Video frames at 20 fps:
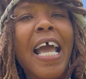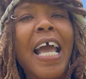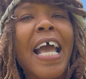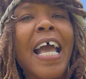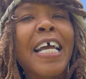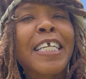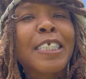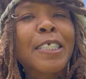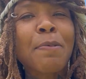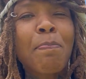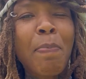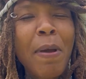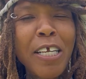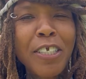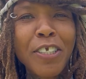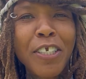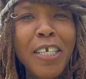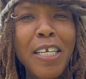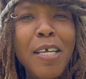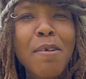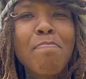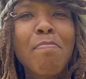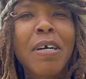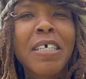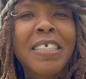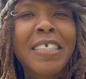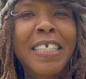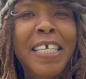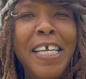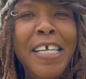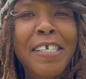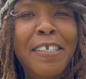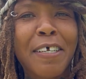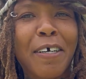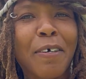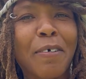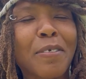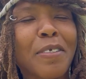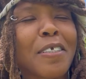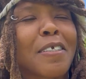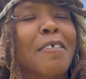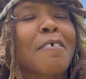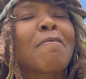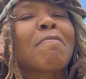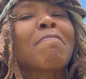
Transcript: especially mosquitoes.